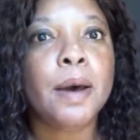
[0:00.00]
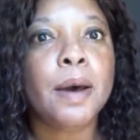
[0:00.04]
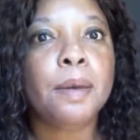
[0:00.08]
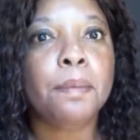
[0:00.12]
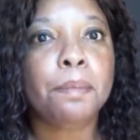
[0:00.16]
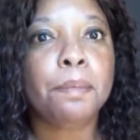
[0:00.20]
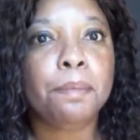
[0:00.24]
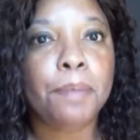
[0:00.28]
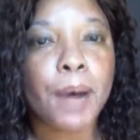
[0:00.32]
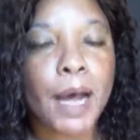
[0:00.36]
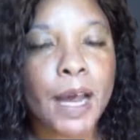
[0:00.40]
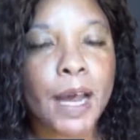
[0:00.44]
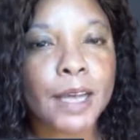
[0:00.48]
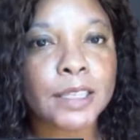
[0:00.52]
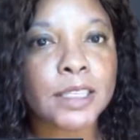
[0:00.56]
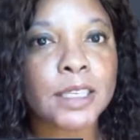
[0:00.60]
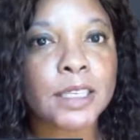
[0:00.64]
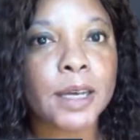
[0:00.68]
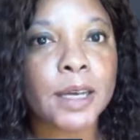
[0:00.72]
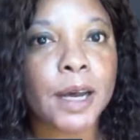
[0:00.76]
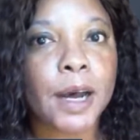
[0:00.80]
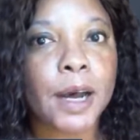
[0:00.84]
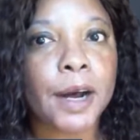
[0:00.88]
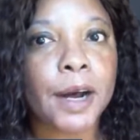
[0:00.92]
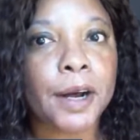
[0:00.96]

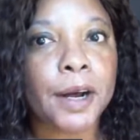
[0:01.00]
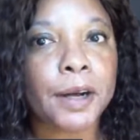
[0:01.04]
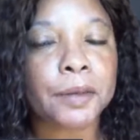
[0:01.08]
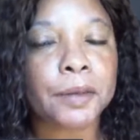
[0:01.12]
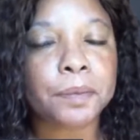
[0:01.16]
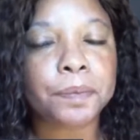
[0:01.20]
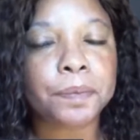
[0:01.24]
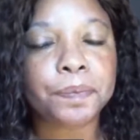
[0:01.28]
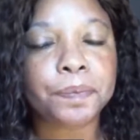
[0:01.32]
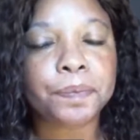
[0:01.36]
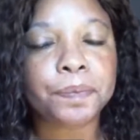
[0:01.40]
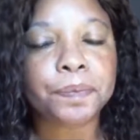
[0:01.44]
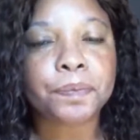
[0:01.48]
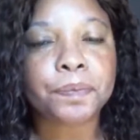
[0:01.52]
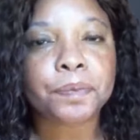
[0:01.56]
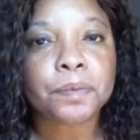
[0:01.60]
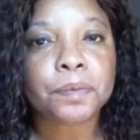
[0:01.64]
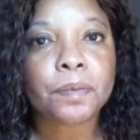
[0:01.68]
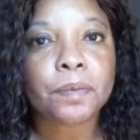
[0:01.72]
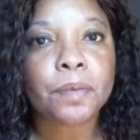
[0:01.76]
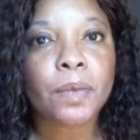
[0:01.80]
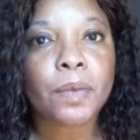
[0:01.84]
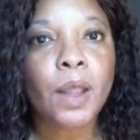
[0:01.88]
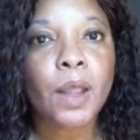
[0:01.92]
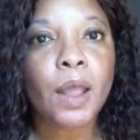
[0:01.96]
But
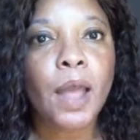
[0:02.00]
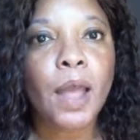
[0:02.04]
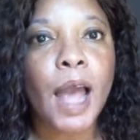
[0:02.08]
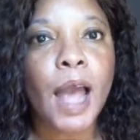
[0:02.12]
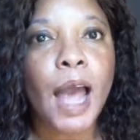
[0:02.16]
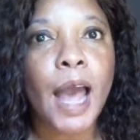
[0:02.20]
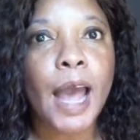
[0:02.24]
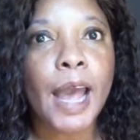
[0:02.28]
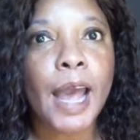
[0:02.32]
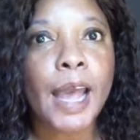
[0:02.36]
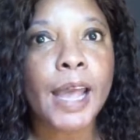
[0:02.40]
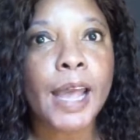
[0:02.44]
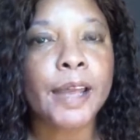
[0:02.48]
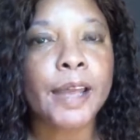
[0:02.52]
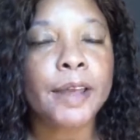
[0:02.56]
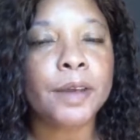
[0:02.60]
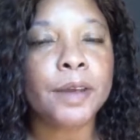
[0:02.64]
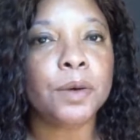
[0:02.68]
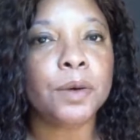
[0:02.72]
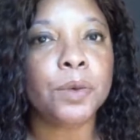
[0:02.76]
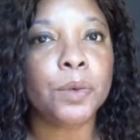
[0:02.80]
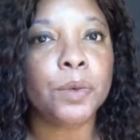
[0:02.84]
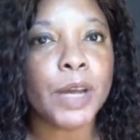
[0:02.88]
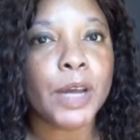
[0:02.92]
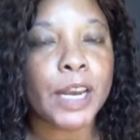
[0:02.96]
I
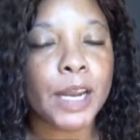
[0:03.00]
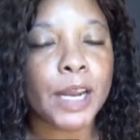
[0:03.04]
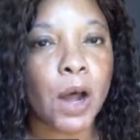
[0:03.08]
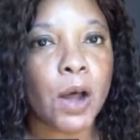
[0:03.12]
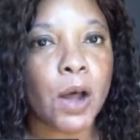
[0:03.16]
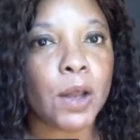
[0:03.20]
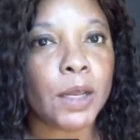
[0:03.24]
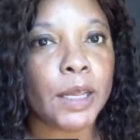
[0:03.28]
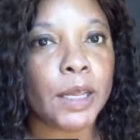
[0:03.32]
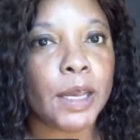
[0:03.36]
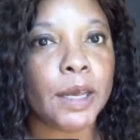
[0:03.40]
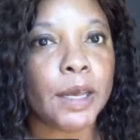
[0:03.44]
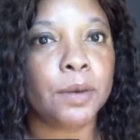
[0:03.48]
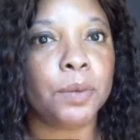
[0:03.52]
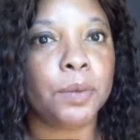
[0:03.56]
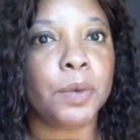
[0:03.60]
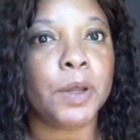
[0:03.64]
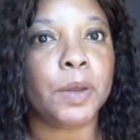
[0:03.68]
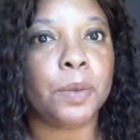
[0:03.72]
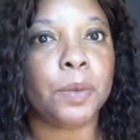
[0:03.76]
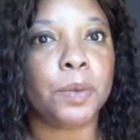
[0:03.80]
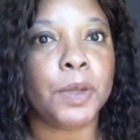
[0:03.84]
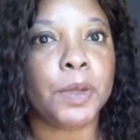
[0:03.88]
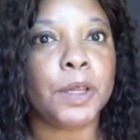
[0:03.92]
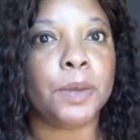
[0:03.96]
went all in
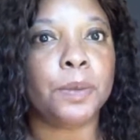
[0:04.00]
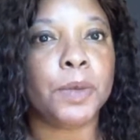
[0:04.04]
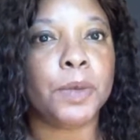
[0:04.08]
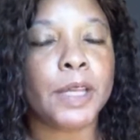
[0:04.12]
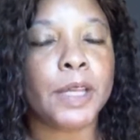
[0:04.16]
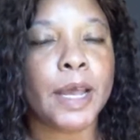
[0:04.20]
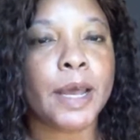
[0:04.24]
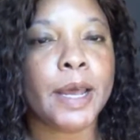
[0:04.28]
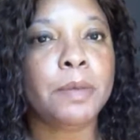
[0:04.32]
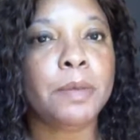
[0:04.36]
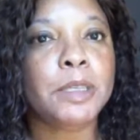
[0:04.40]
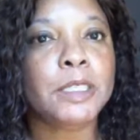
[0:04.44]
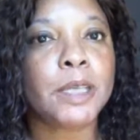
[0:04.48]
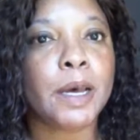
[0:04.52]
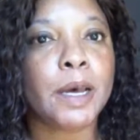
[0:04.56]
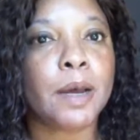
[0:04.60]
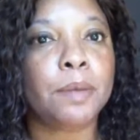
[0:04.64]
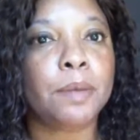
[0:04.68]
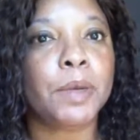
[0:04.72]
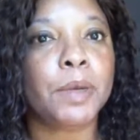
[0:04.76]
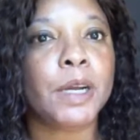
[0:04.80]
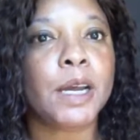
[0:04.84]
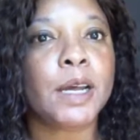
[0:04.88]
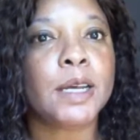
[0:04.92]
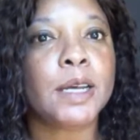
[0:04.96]
with
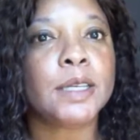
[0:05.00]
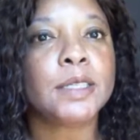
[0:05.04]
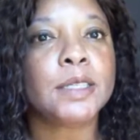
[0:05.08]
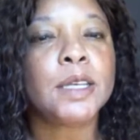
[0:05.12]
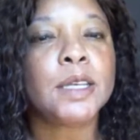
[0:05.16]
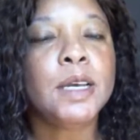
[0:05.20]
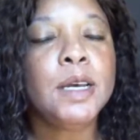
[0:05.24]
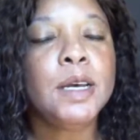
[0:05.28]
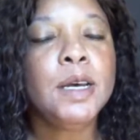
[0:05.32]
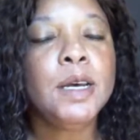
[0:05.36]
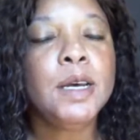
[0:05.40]
Amazon because